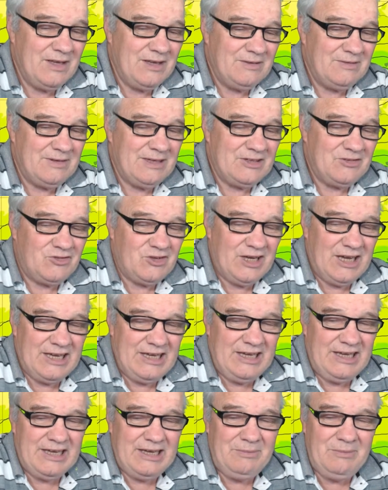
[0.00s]
But
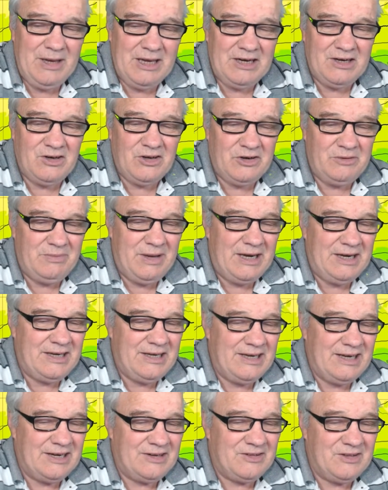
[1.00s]
he made a lot of
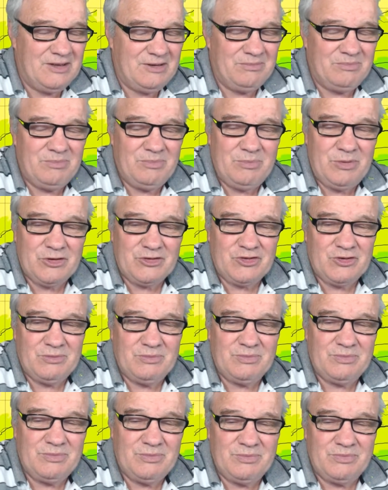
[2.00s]
money out of the
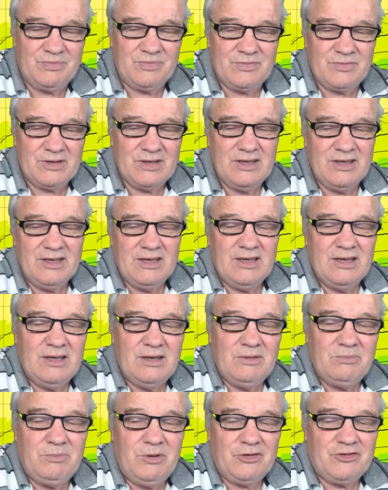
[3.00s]
possum
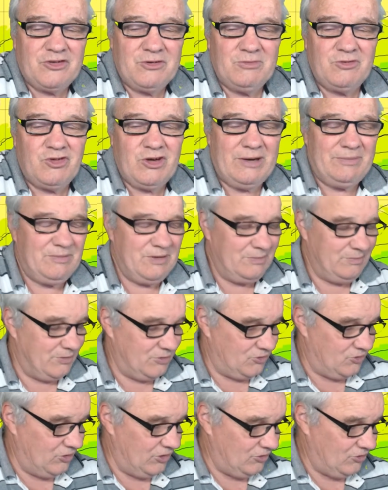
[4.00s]
trapping
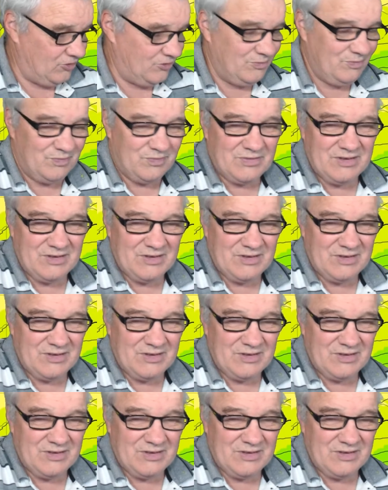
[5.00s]
business.